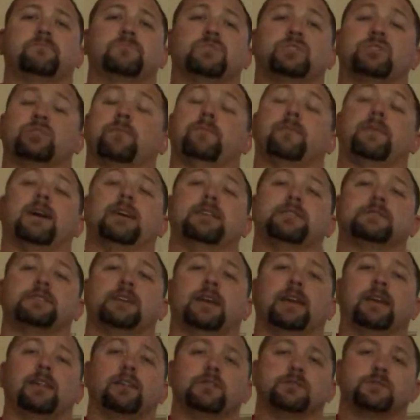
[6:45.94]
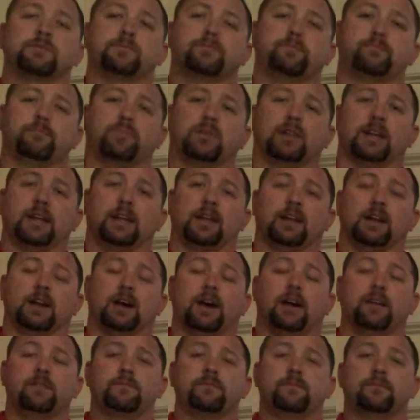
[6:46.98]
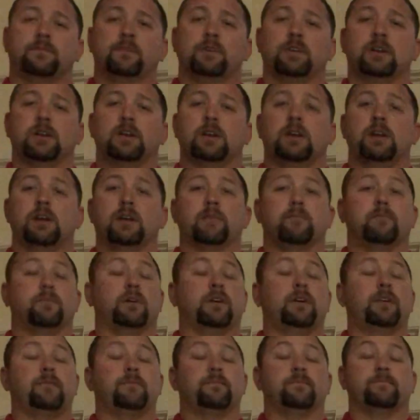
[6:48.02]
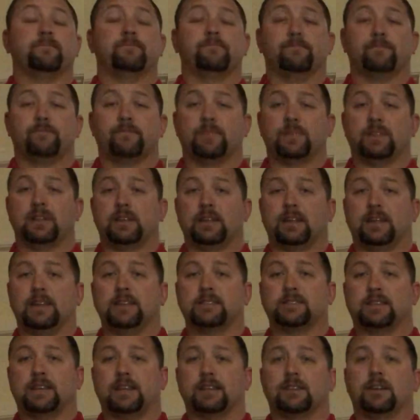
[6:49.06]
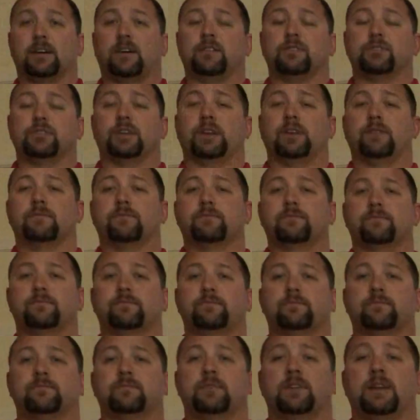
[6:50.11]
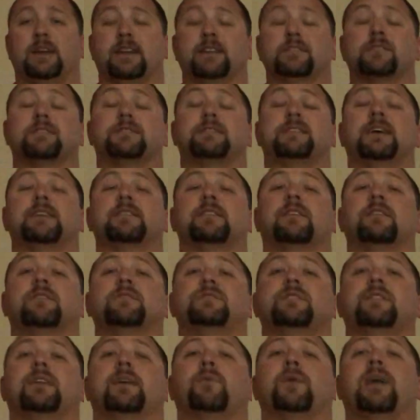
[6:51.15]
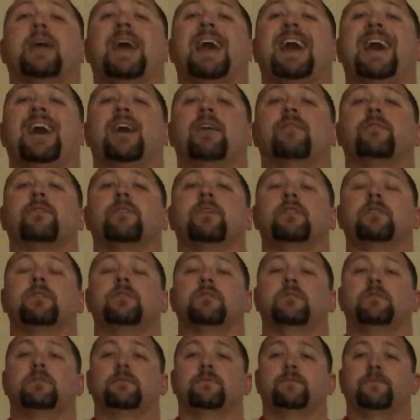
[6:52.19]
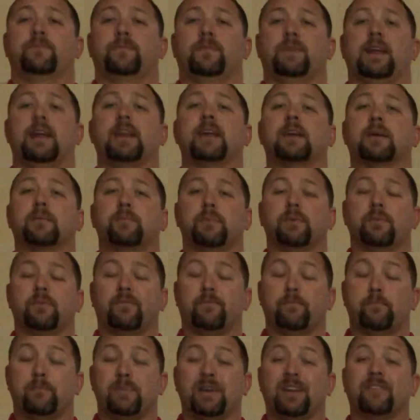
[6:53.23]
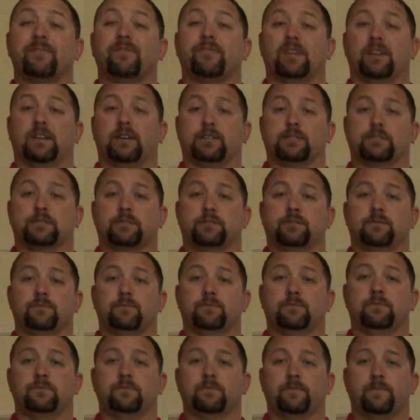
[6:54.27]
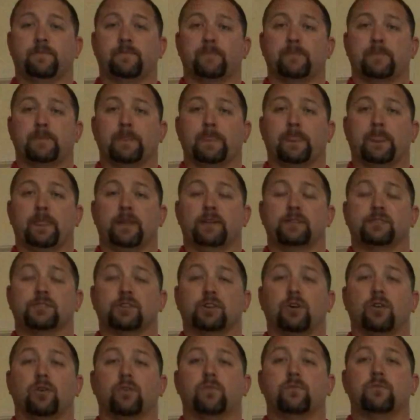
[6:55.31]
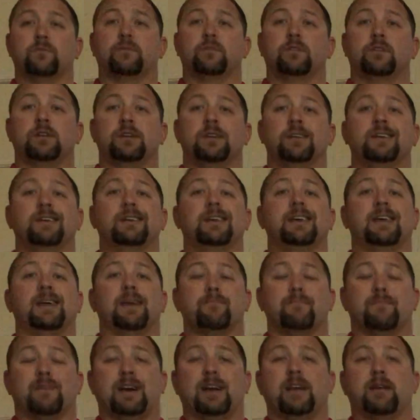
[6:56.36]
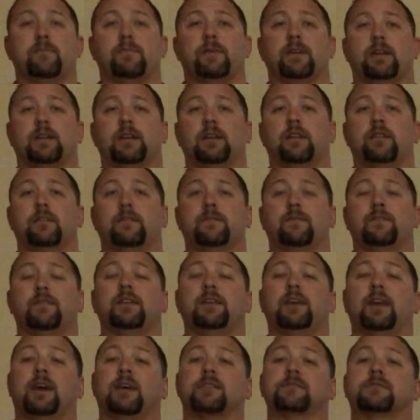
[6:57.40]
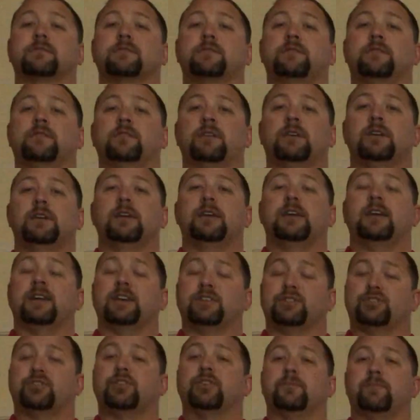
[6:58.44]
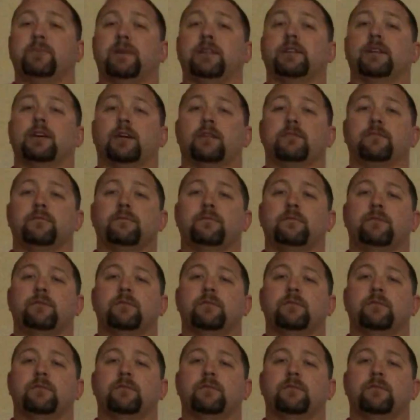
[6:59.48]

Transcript: some might say it is playing God, but it's technology, and it's the technology that we have, and it can benefit us. So, in my opinion, yes, it should be done,